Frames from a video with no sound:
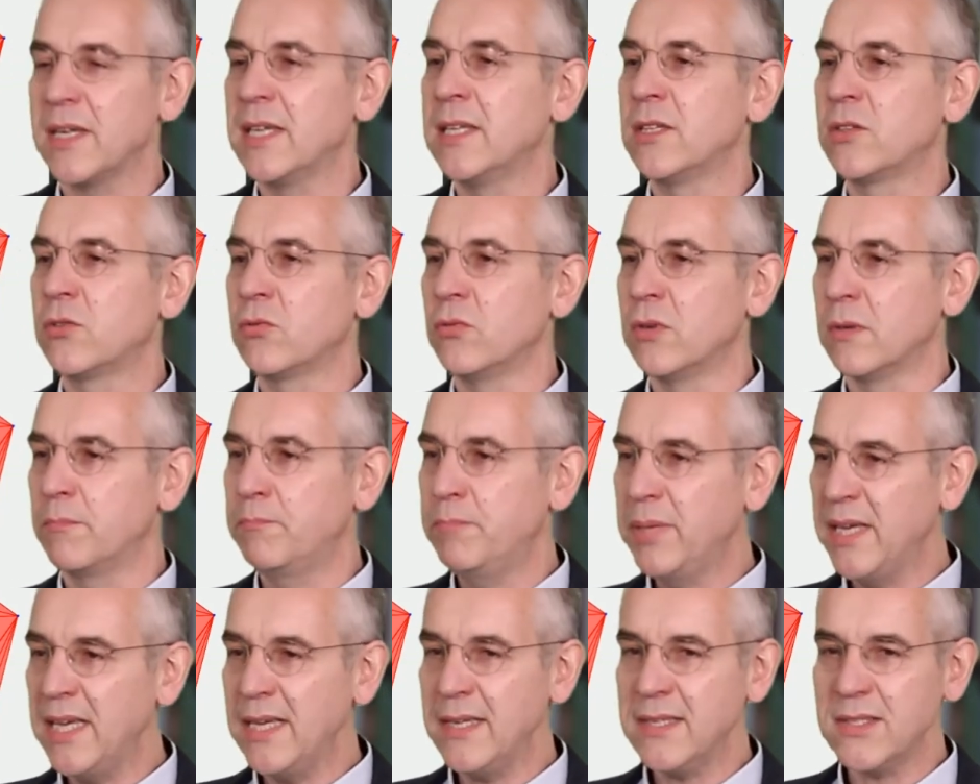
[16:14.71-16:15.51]
into a
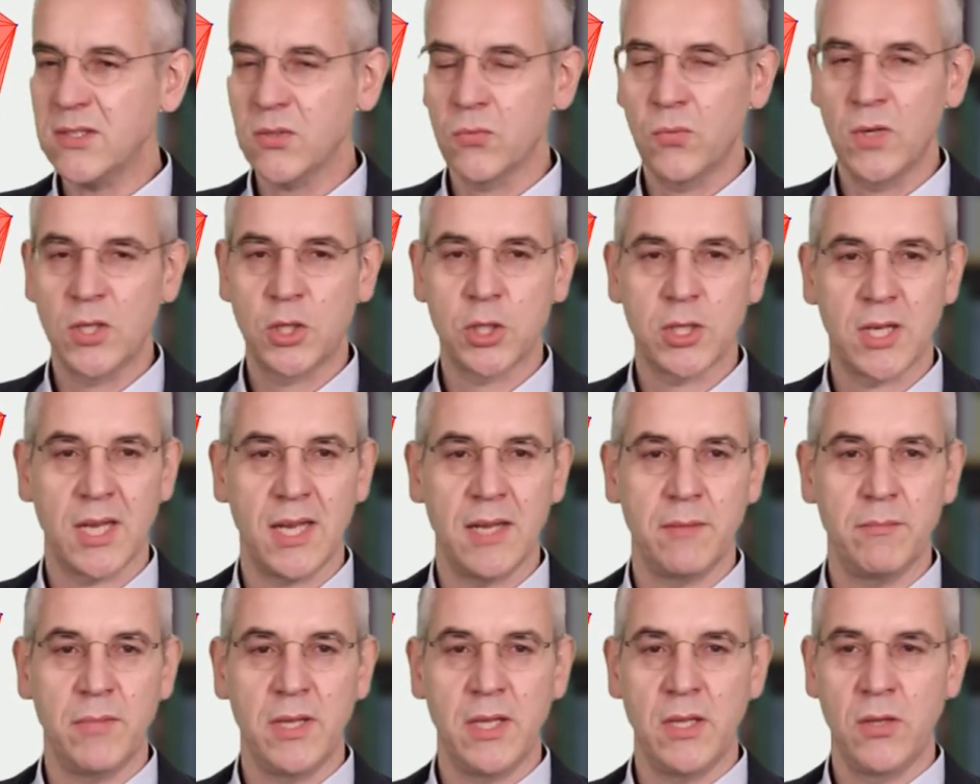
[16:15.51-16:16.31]
piece which
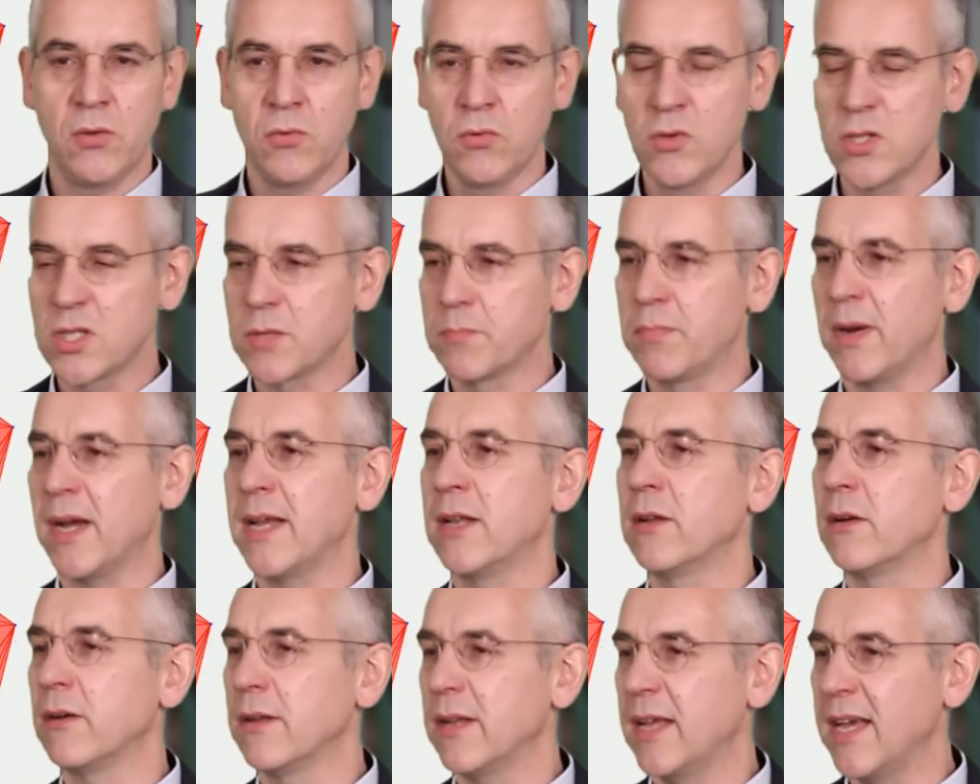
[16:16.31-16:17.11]
can be used by
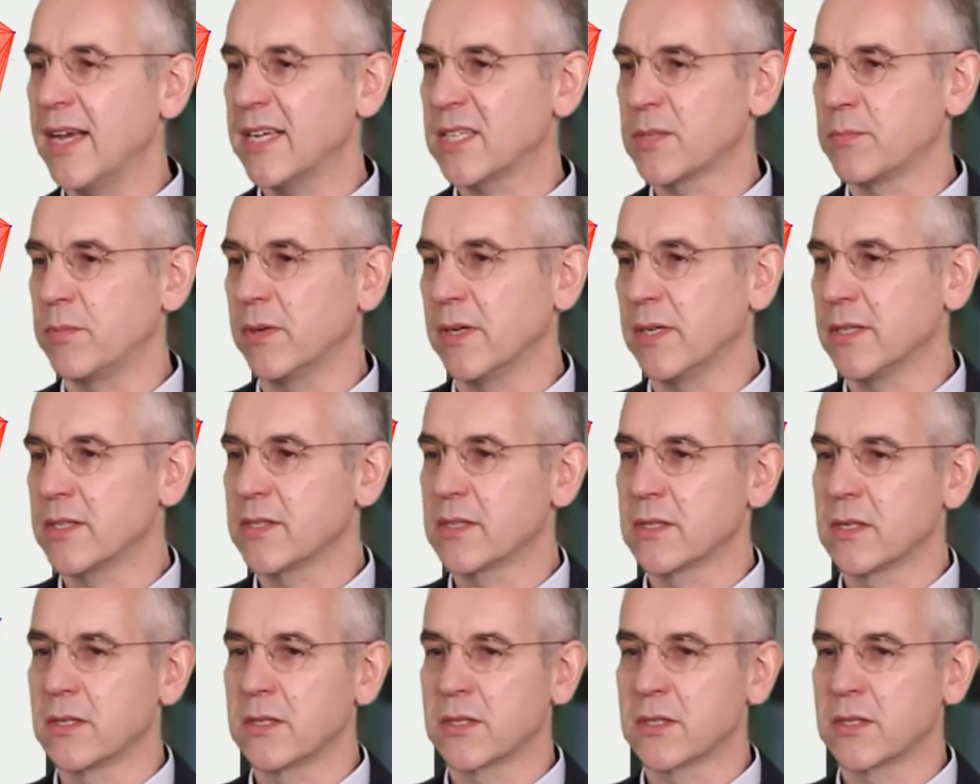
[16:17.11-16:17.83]
non-experts.